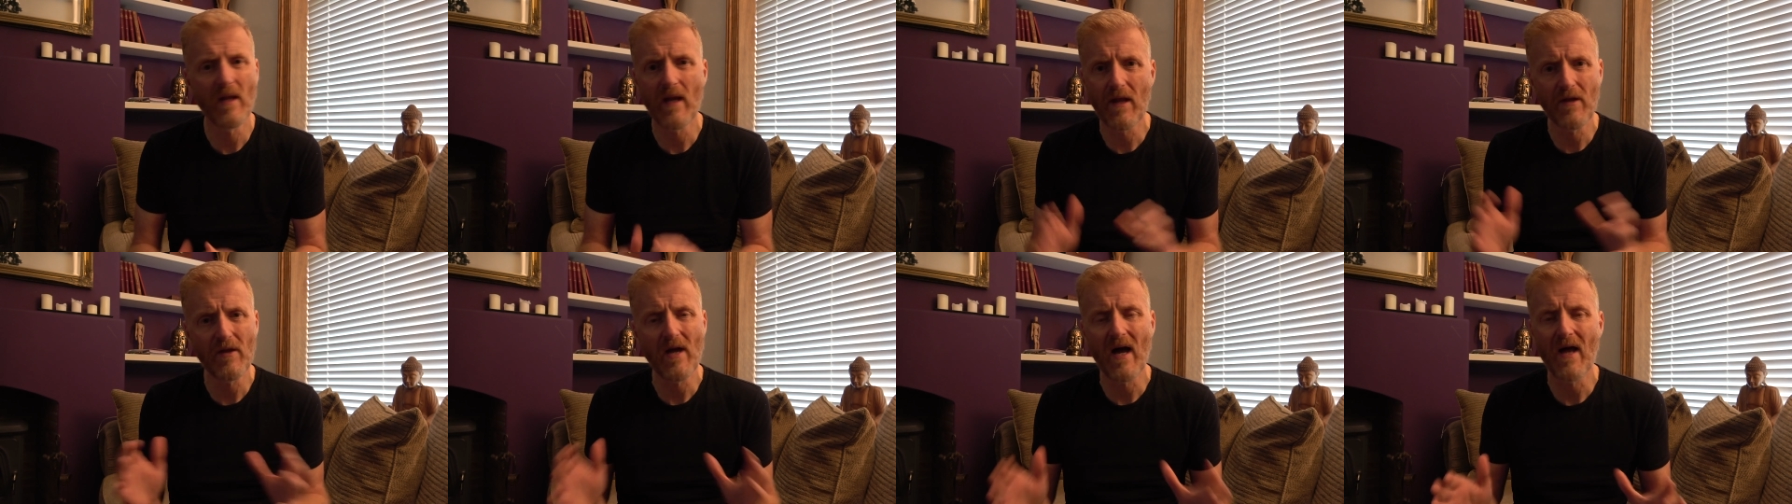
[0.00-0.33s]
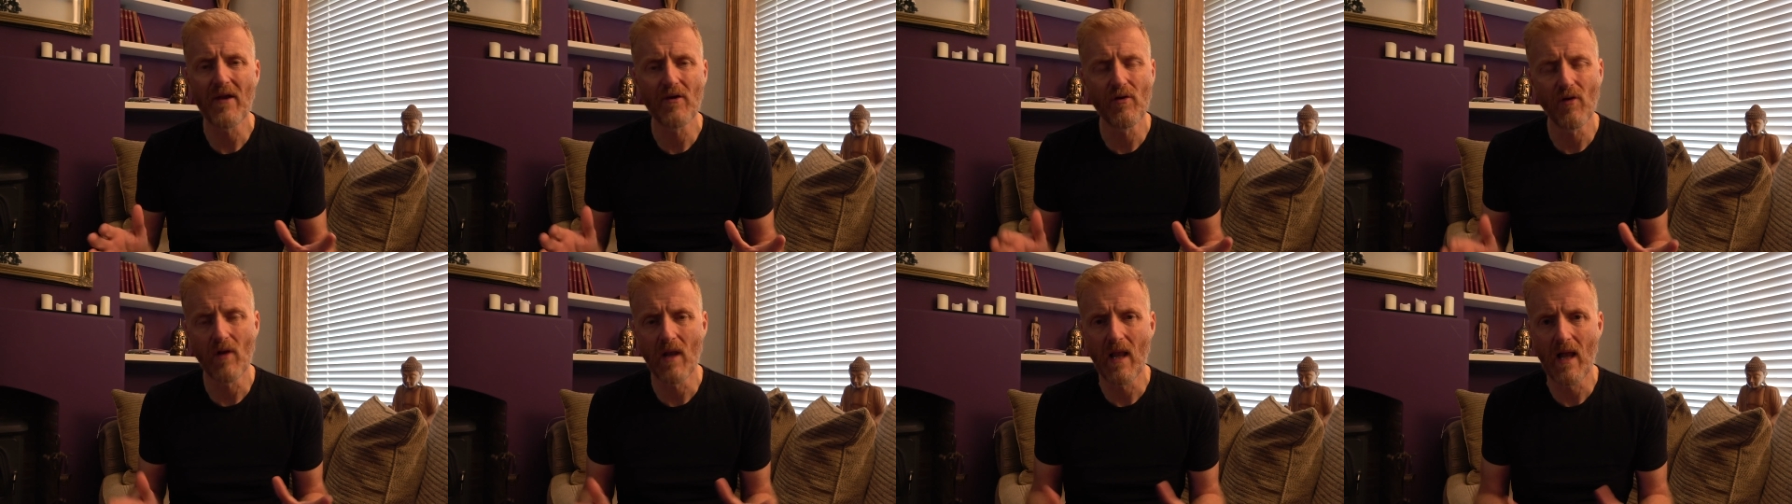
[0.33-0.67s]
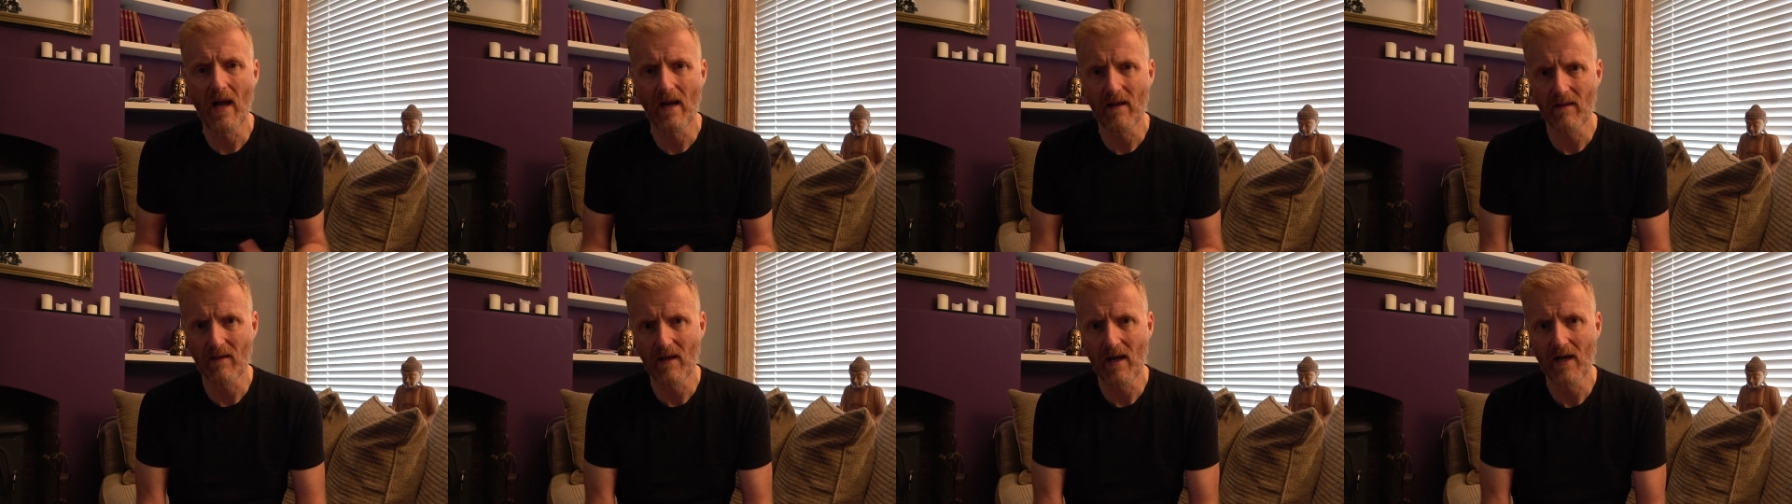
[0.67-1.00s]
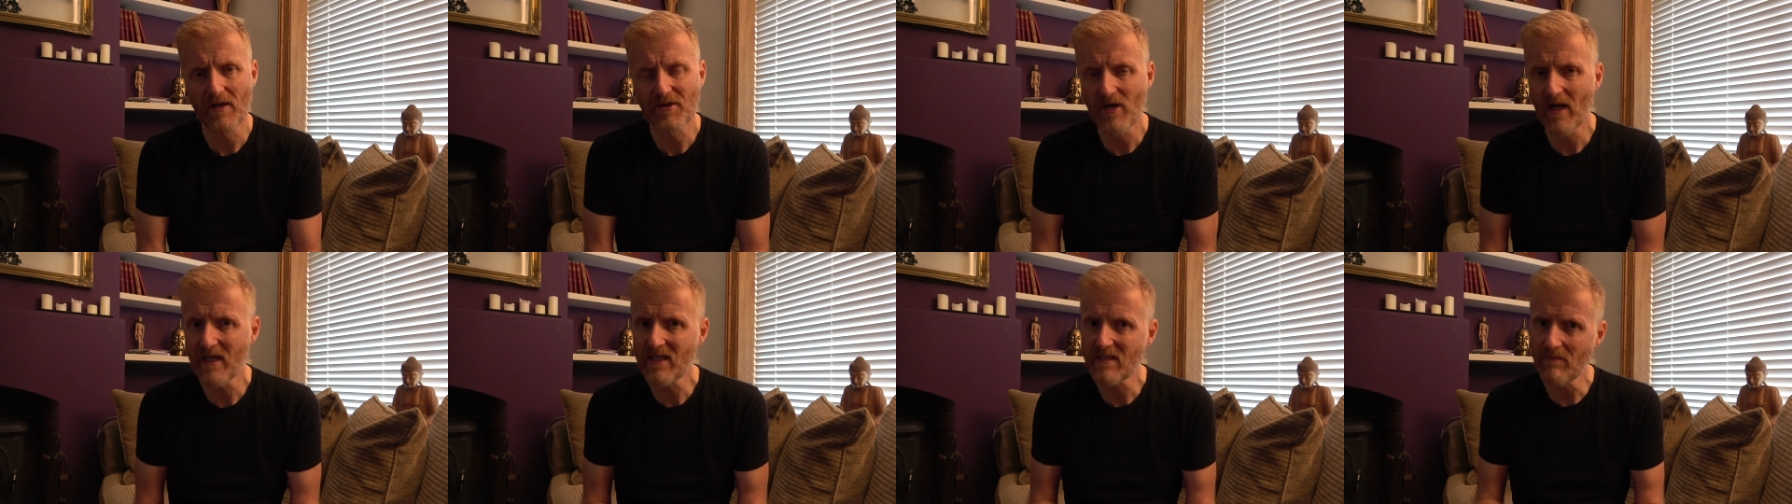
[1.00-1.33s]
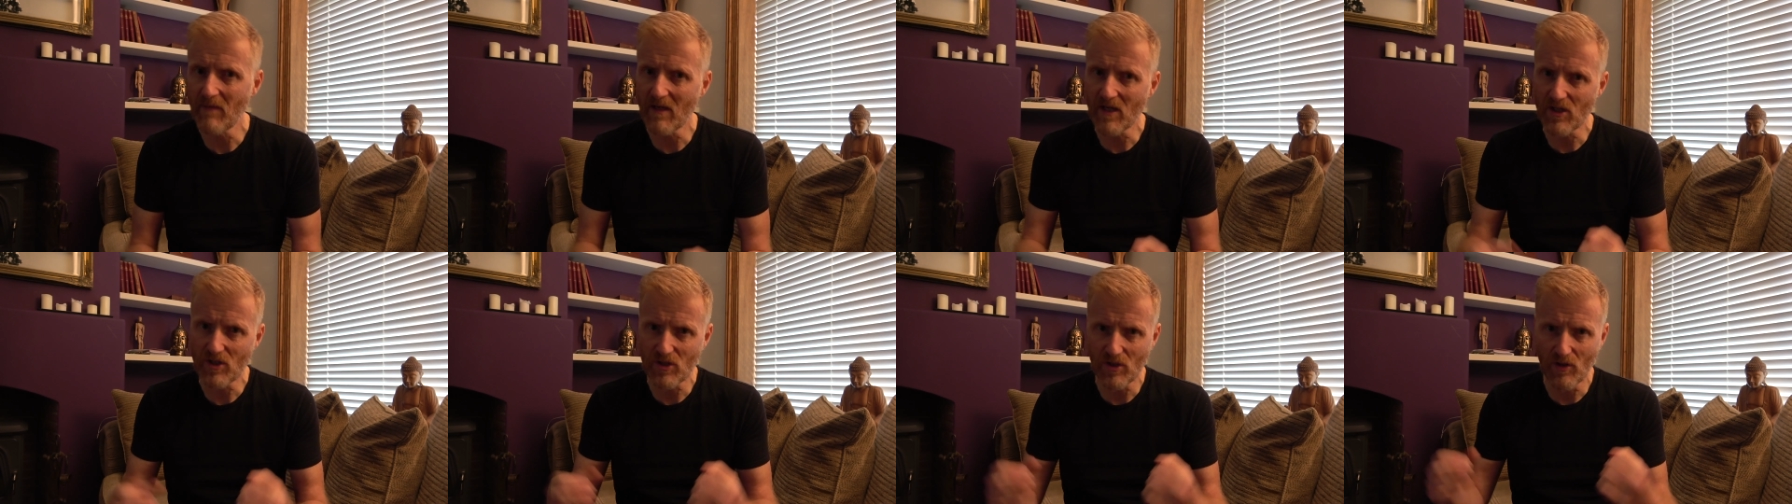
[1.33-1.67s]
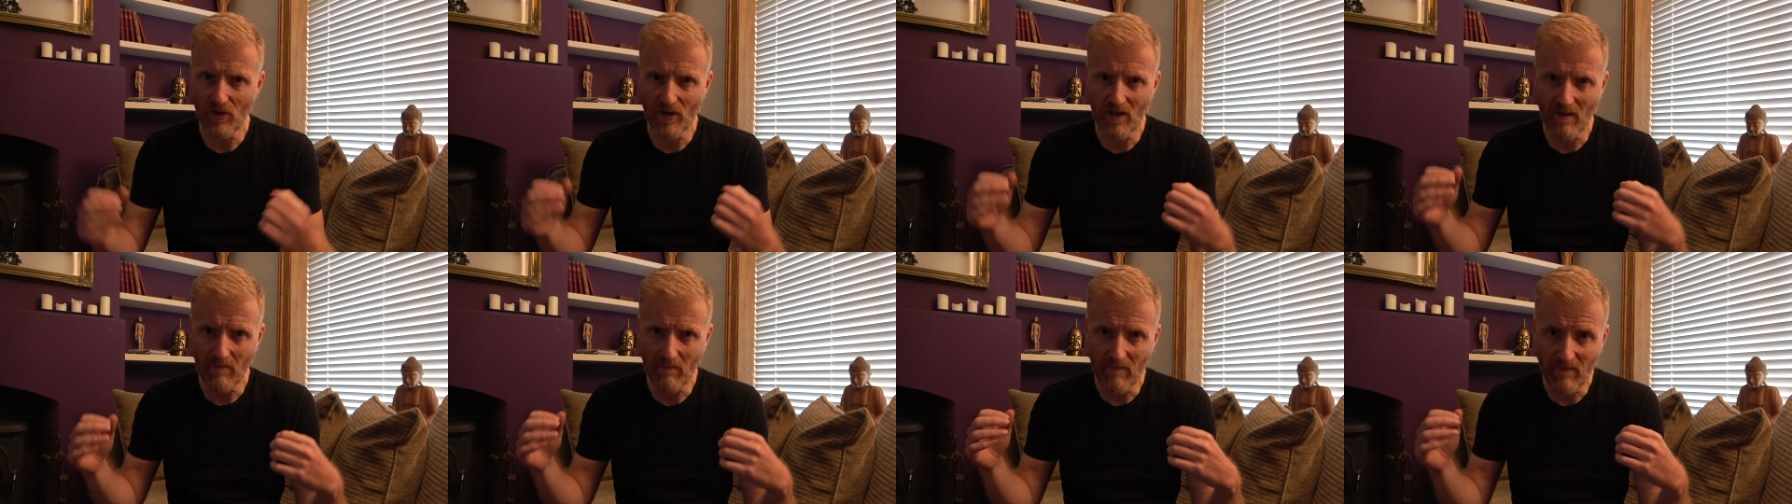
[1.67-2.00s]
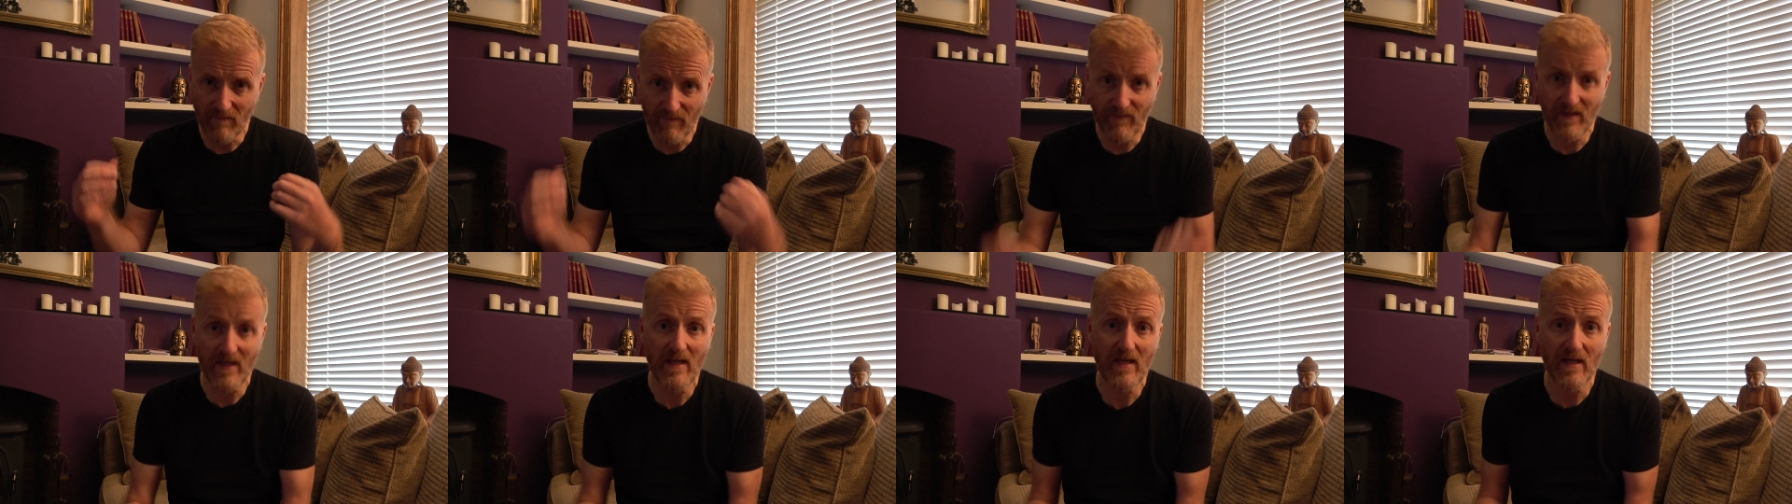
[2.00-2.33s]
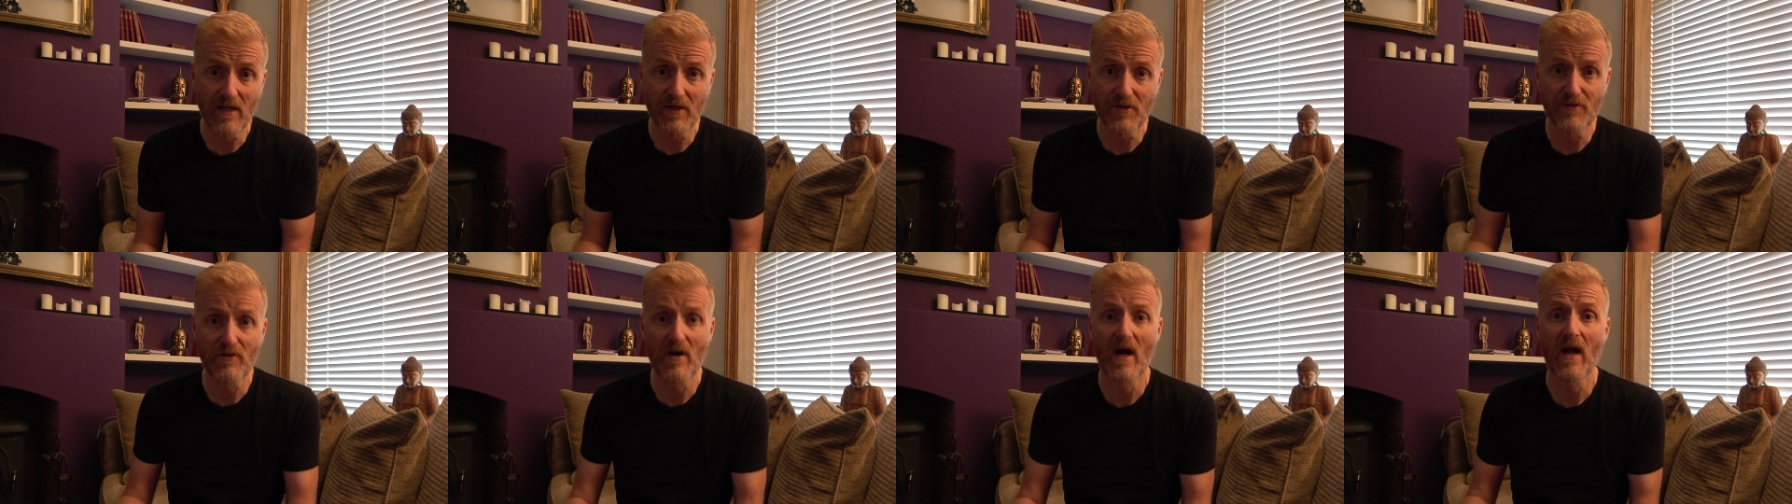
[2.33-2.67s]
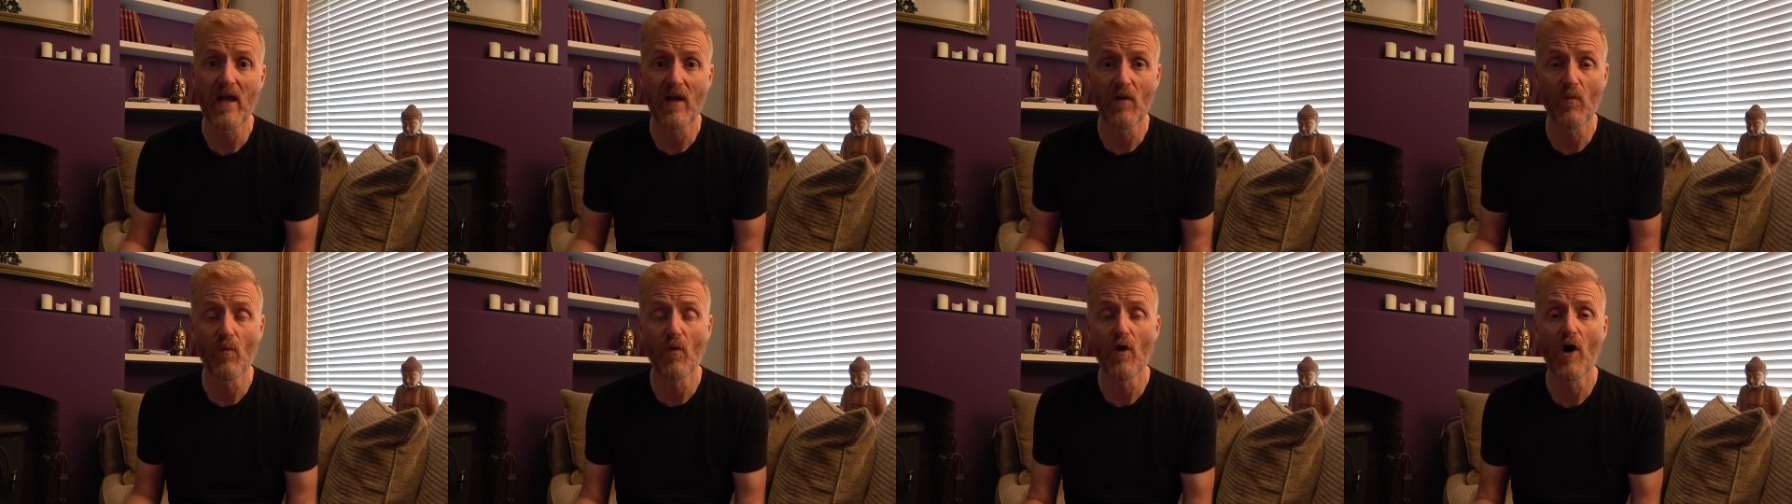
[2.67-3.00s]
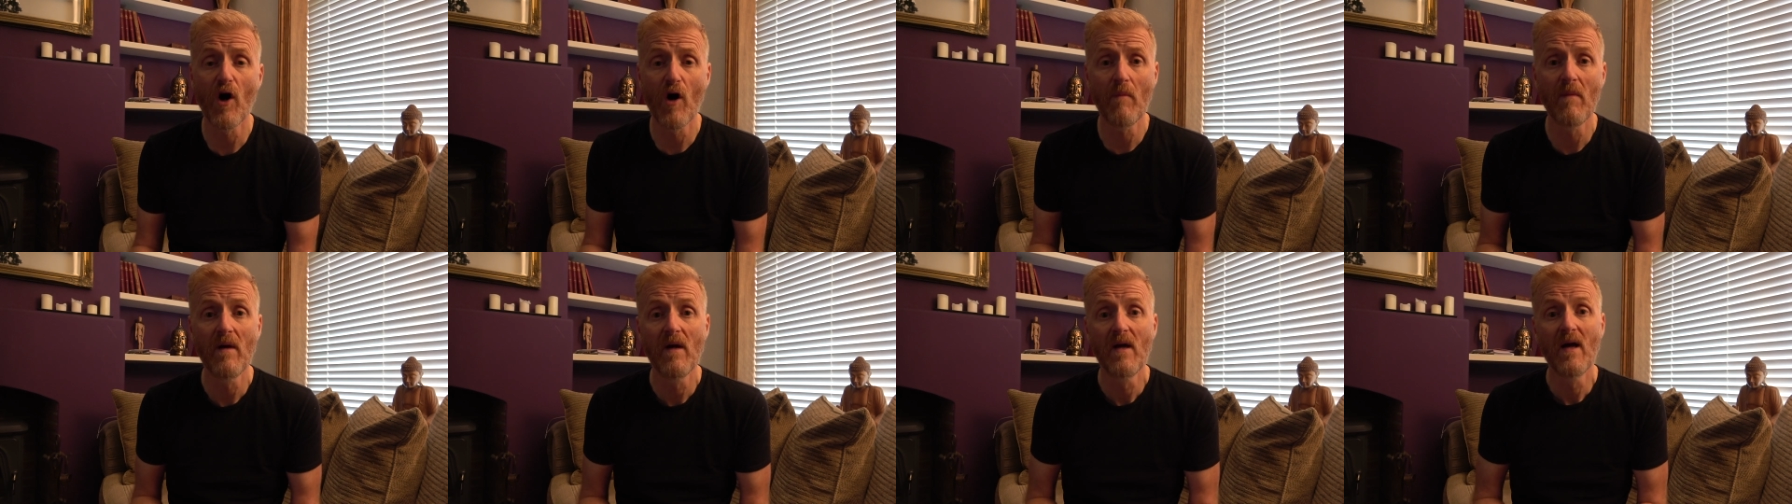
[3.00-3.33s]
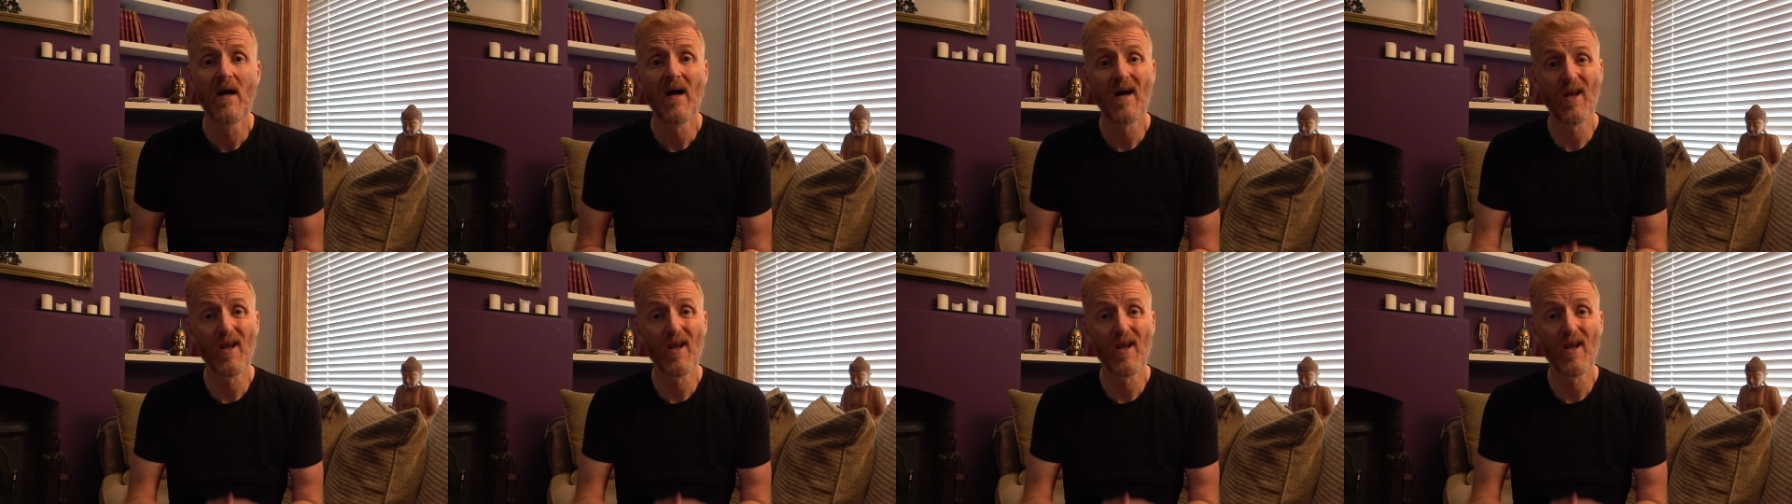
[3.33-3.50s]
And I don't like that. I try to make sure that my feet are dry and warm,